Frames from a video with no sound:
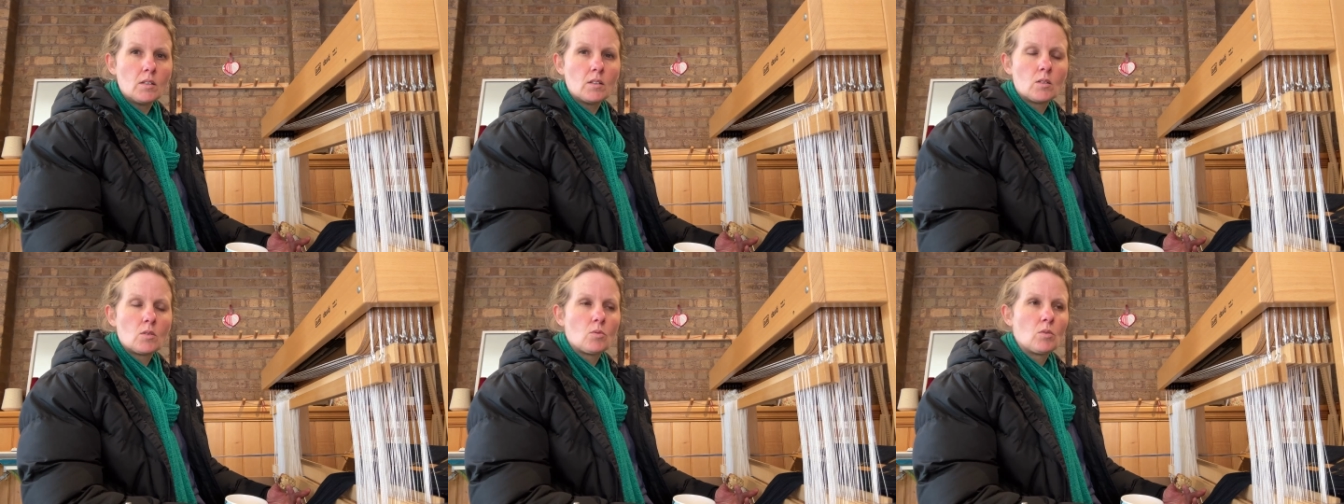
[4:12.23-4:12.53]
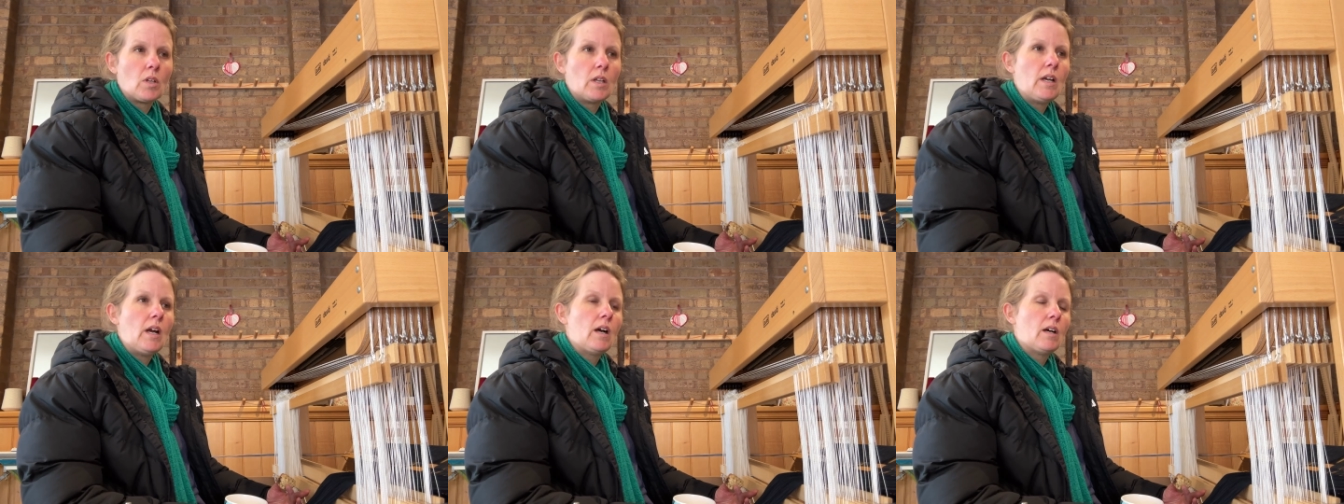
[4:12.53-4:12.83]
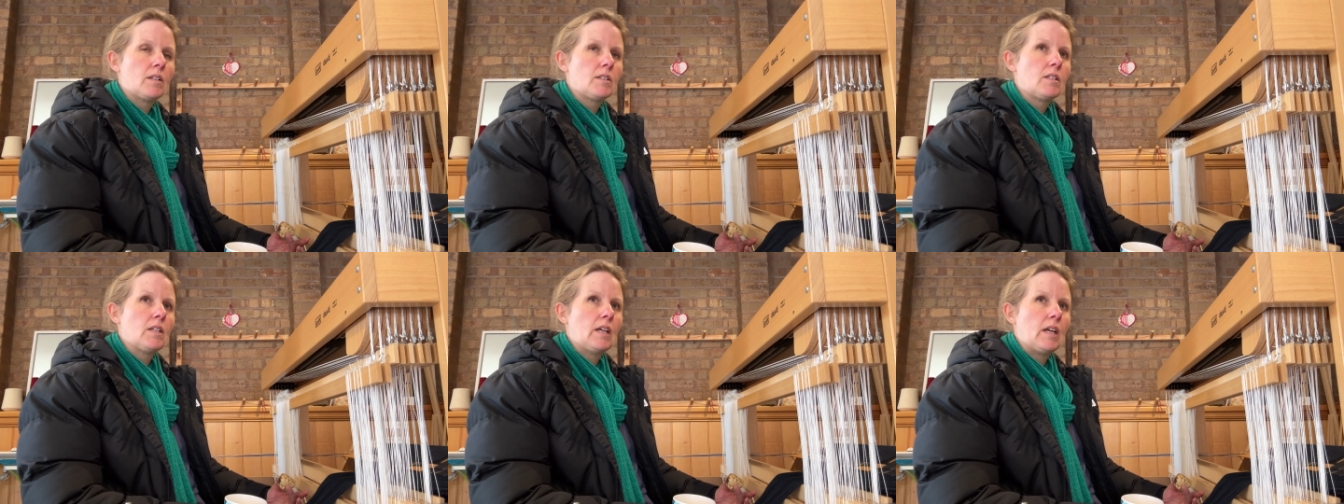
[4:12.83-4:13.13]
It's really
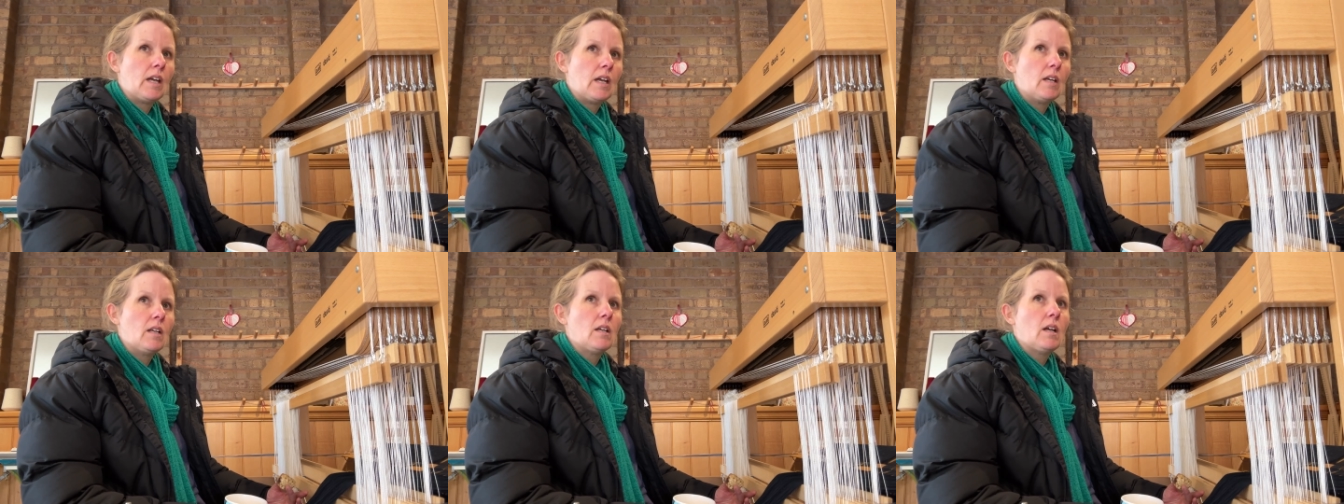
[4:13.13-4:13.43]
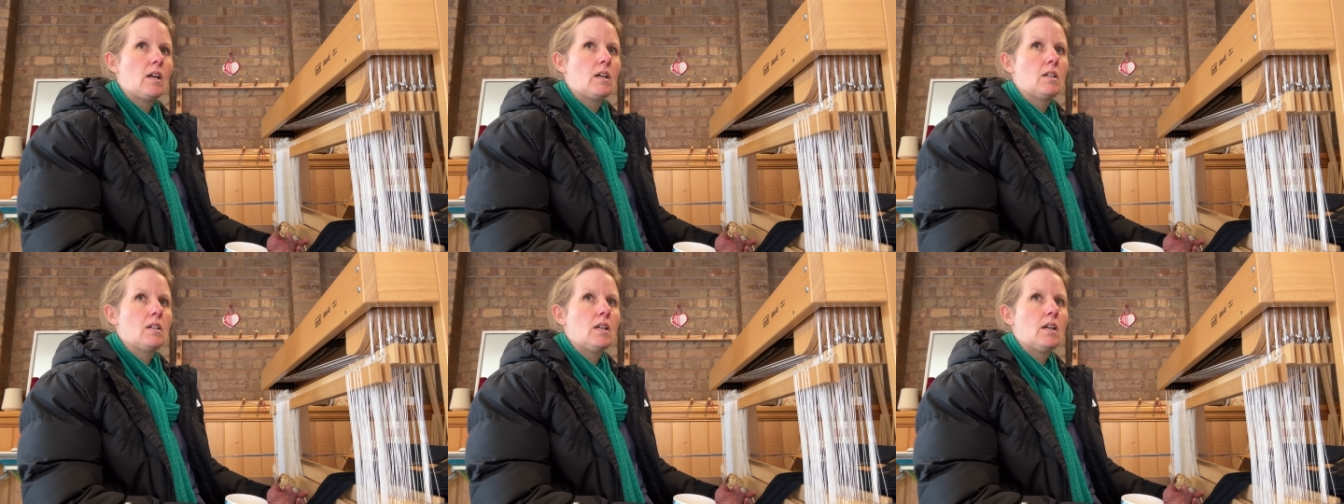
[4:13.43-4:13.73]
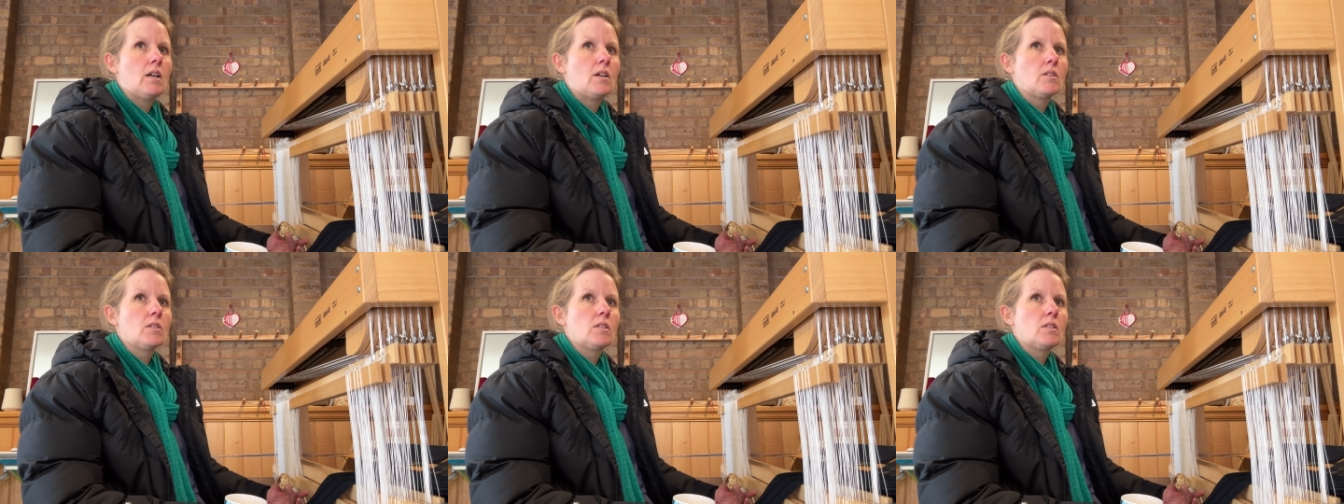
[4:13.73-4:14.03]
hard to heat our
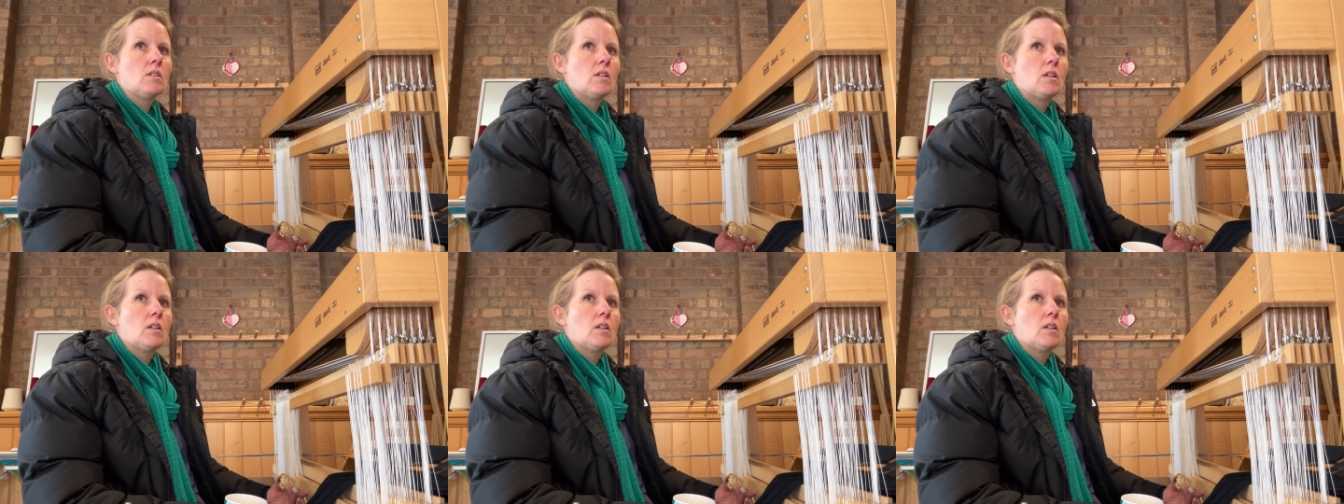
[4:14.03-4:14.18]
house,